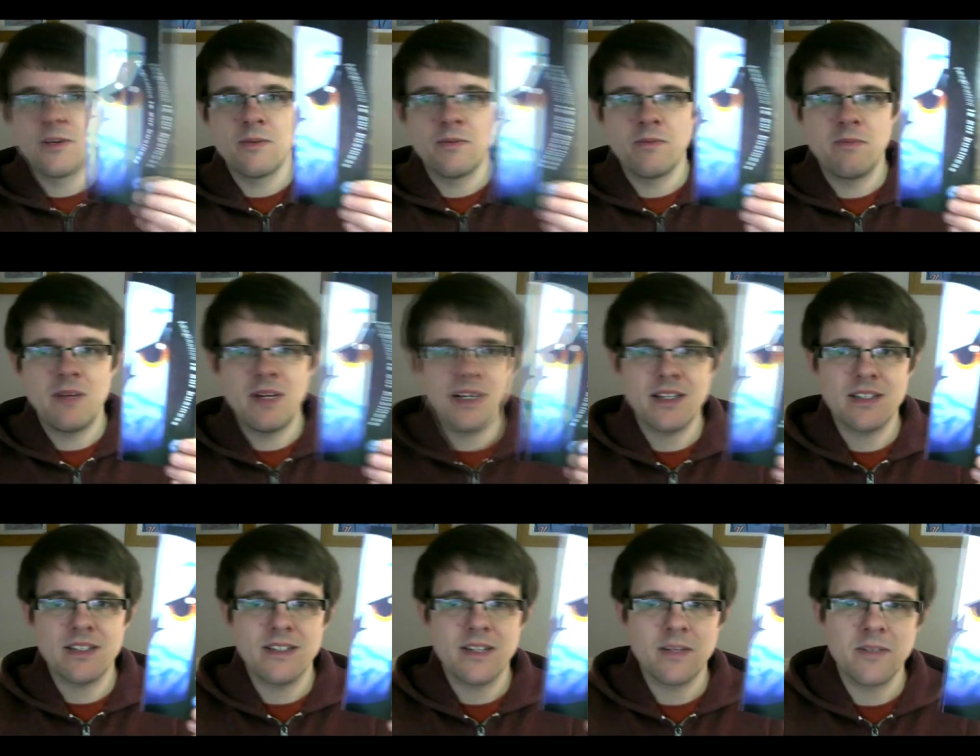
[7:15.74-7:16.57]

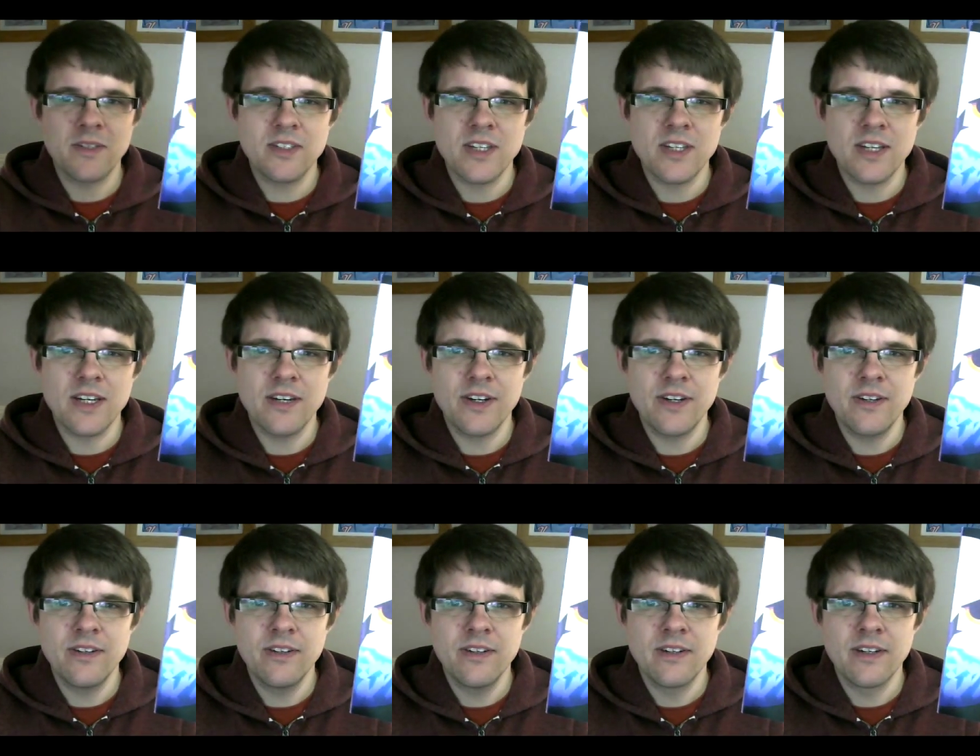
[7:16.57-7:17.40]
marketing
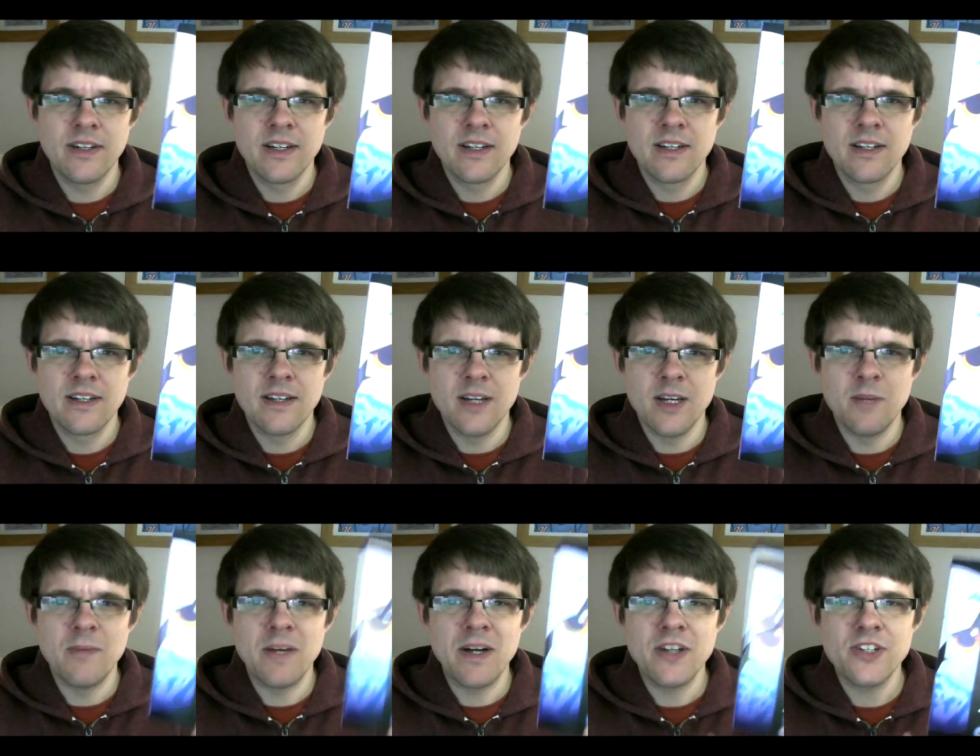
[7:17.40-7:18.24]
material.
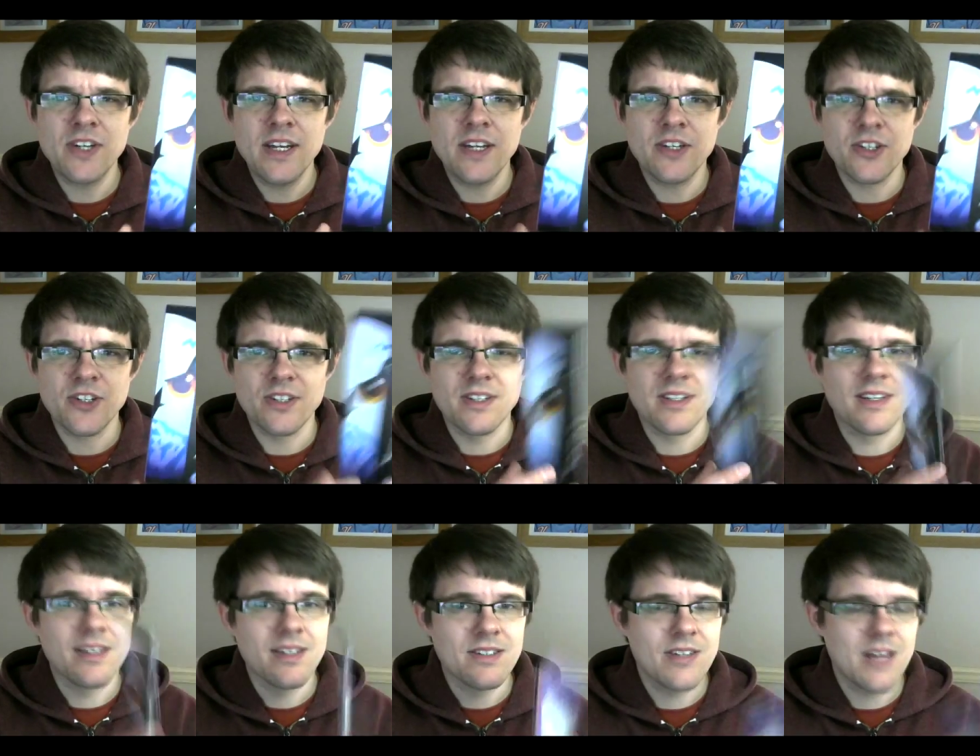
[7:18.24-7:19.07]
Imagination
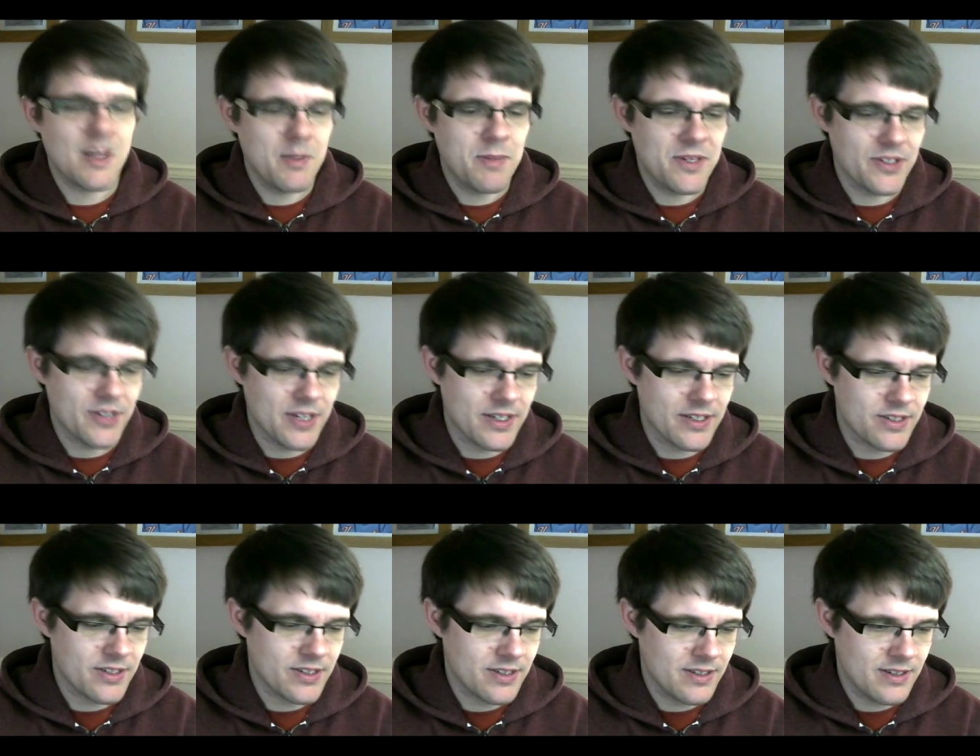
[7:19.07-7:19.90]
is our
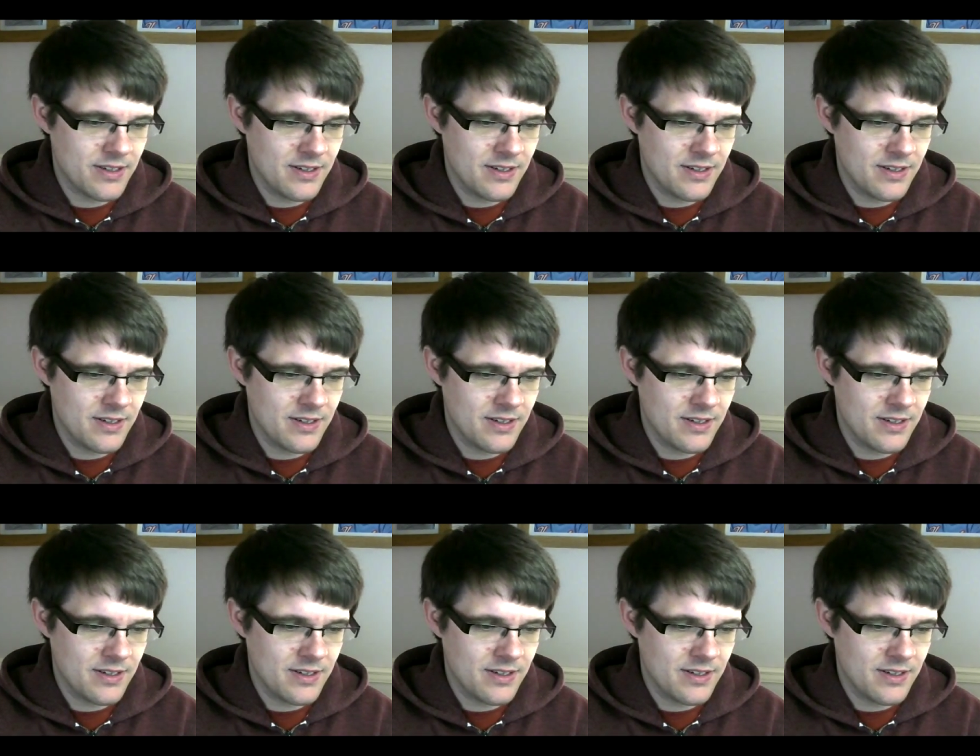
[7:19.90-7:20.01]
business.